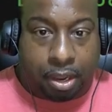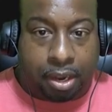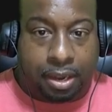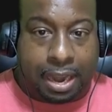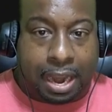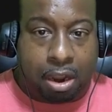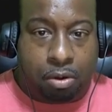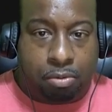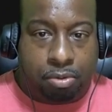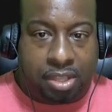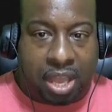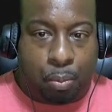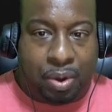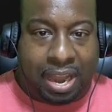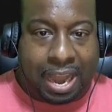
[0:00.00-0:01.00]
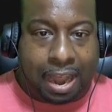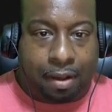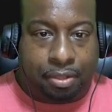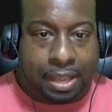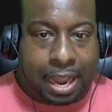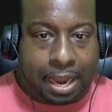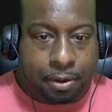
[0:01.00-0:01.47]
Now that we
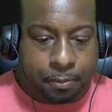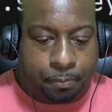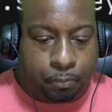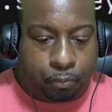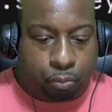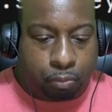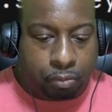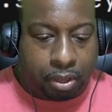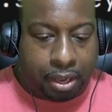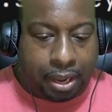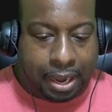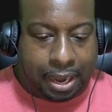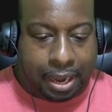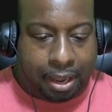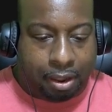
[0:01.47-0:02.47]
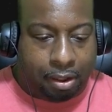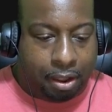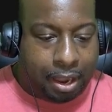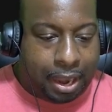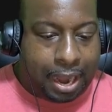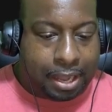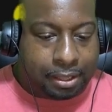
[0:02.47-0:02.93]
have that,
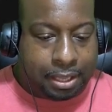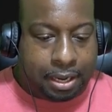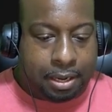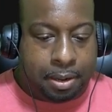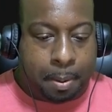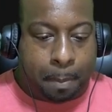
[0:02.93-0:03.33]
at the